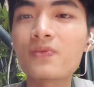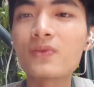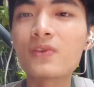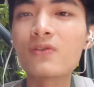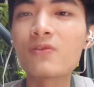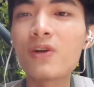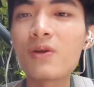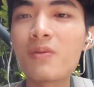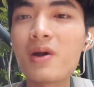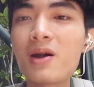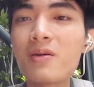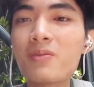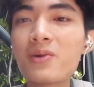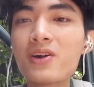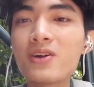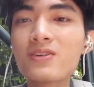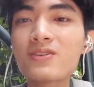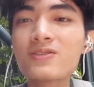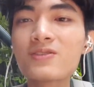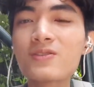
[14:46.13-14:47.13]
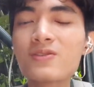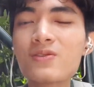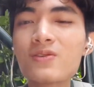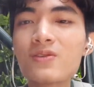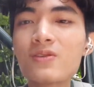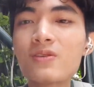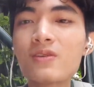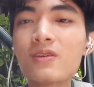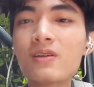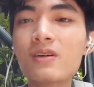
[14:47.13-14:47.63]
remember to
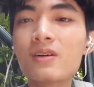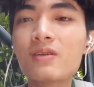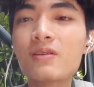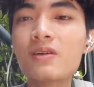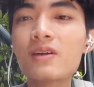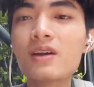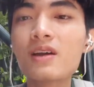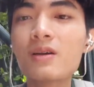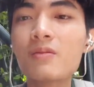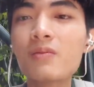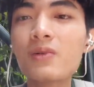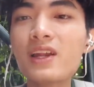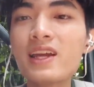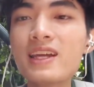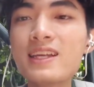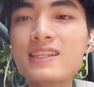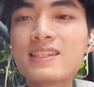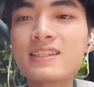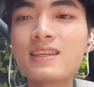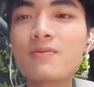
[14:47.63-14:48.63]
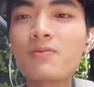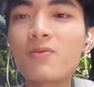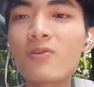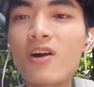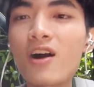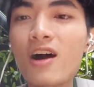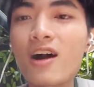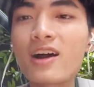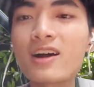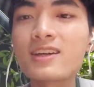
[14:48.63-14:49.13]
please
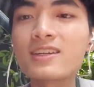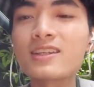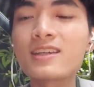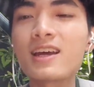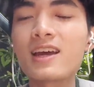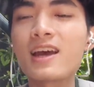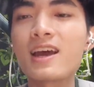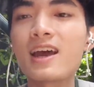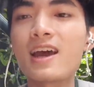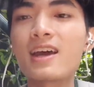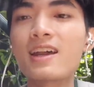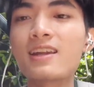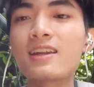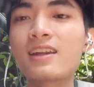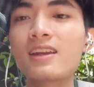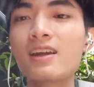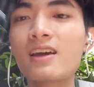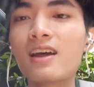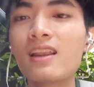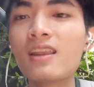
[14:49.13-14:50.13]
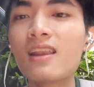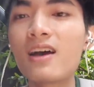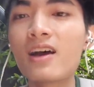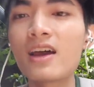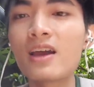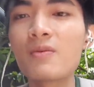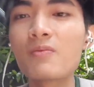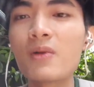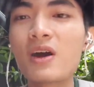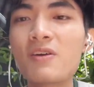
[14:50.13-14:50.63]
subscribe and
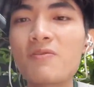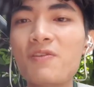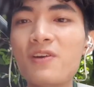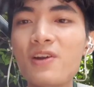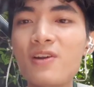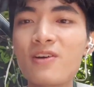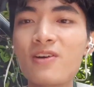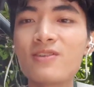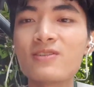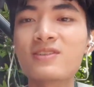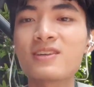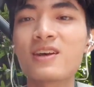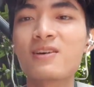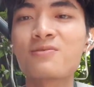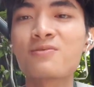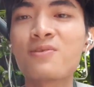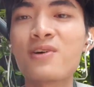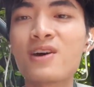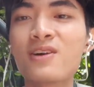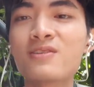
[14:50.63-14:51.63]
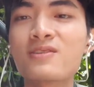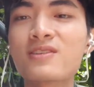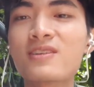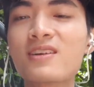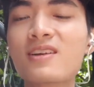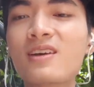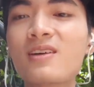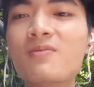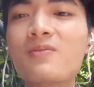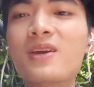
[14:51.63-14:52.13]
like my videos as well,
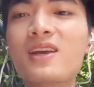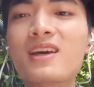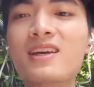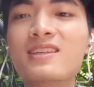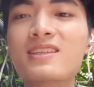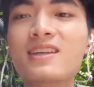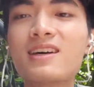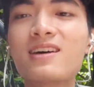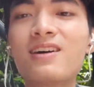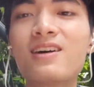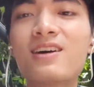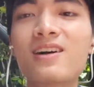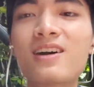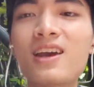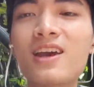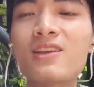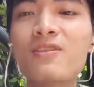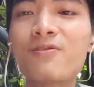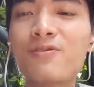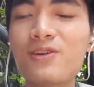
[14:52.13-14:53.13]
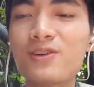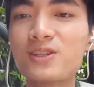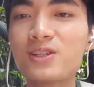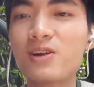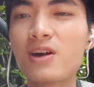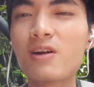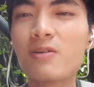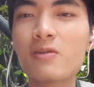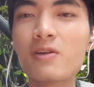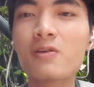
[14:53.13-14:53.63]
because in the future
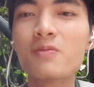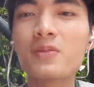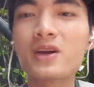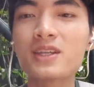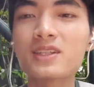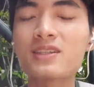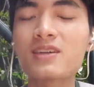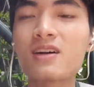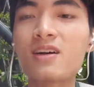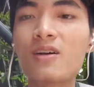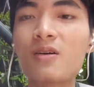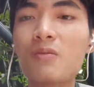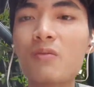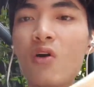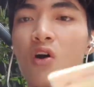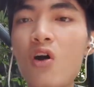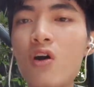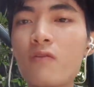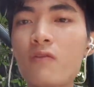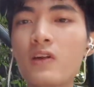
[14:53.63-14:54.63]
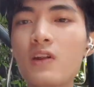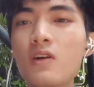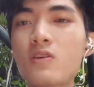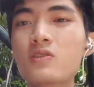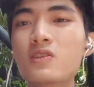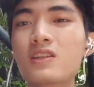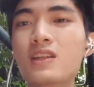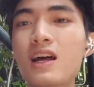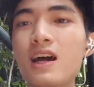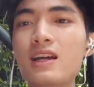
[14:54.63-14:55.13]
I will make more
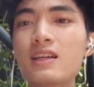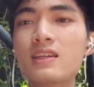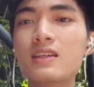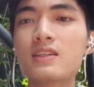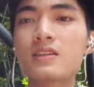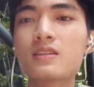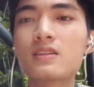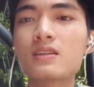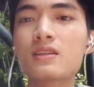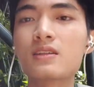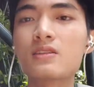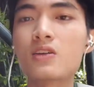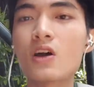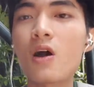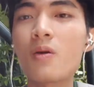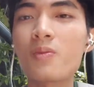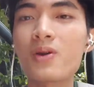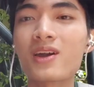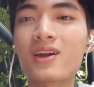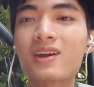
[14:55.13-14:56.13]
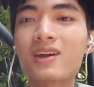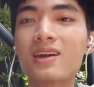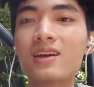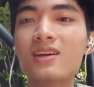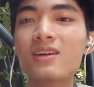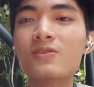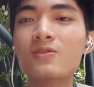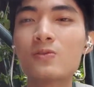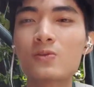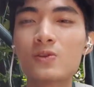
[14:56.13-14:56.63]
videos like this topic
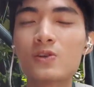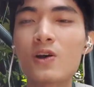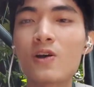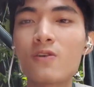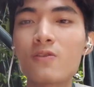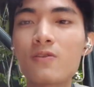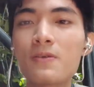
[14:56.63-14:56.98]
to show